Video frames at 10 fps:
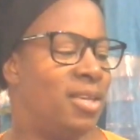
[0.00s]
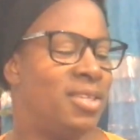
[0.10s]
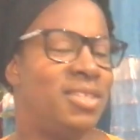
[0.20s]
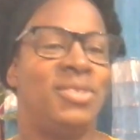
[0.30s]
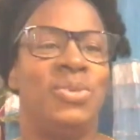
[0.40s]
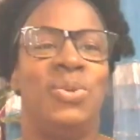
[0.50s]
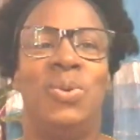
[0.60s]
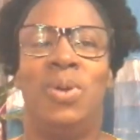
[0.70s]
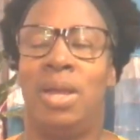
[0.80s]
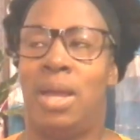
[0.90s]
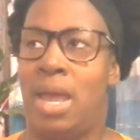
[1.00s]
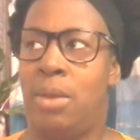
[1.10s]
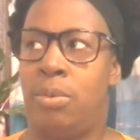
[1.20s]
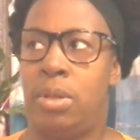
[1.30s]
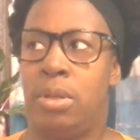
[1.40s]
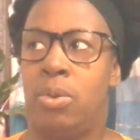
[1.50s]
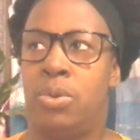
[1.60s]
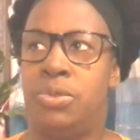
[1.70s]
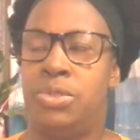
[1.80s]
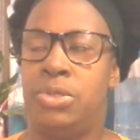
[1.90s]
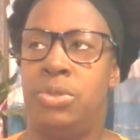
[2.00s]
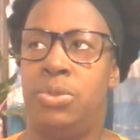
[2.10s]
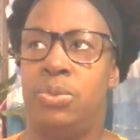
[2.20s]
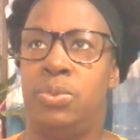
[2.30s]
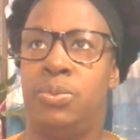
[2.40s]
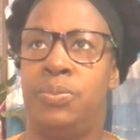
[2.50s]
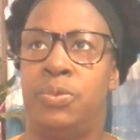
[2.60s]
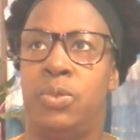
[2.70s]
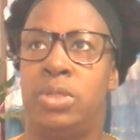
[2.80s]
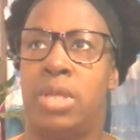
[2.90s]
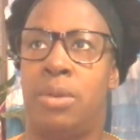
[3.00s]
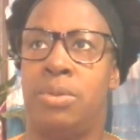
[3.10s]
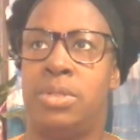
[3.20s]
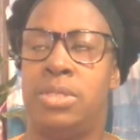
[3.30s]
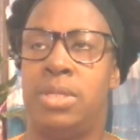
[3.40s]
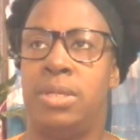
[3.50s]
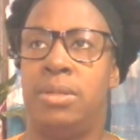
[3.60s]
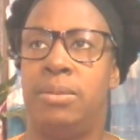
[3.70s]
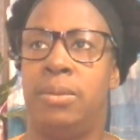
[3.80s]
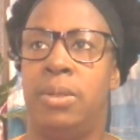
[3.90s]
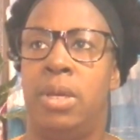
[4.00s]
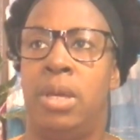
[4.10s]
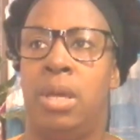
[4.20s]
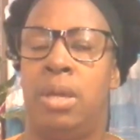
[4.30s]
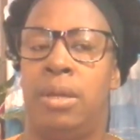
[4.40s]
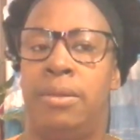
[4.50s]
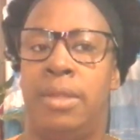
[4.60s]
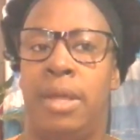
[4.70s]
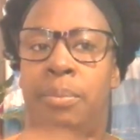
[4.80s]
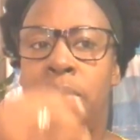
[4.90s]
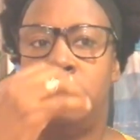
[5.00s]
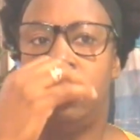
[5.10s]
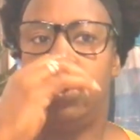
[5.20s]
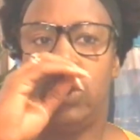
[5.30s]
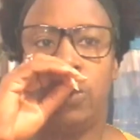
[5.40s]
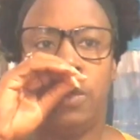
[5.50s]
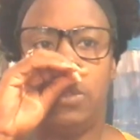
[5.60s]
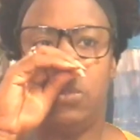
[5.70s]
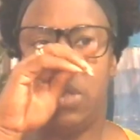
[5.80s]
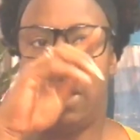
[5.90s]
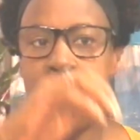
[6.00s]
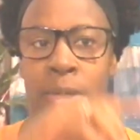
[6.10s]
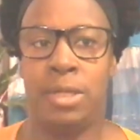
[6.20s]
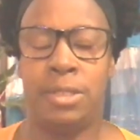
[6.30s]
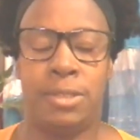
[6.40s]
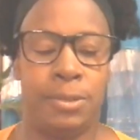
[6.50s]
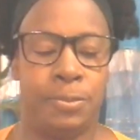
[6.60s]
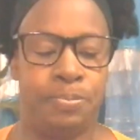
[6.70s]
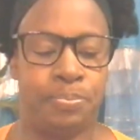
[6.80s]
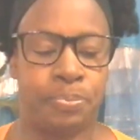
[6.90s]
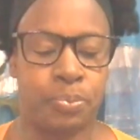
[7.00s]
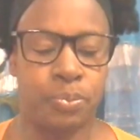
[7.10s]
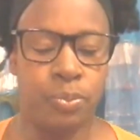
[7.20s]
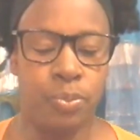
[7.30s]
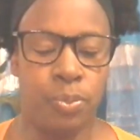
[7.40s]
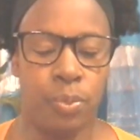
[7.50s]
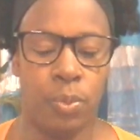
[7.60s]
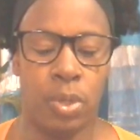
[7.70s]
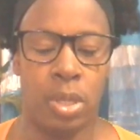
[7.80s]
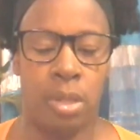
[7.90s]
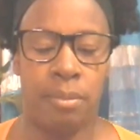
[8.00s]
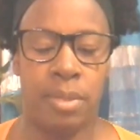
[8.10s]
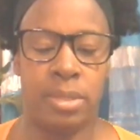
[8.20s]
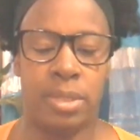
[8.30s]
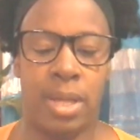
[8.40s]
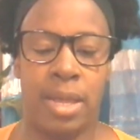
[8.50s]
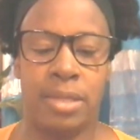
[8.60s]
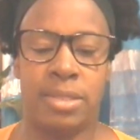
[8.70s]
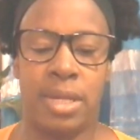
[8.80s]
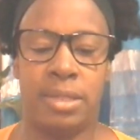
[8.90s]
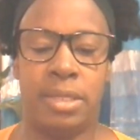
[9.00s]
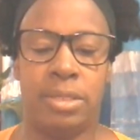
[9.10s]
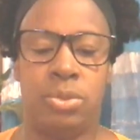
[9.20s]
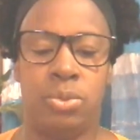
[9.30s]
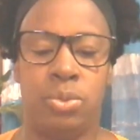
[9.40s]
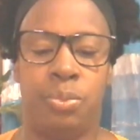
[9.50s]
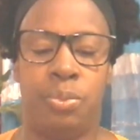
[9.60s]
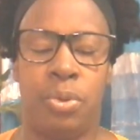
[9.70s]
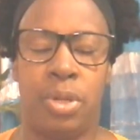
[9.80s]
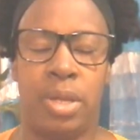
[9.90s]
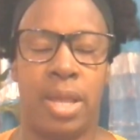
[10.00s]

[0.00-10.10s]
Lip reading: So I will continue what I was saying. That person took me to that place. But I started to pray.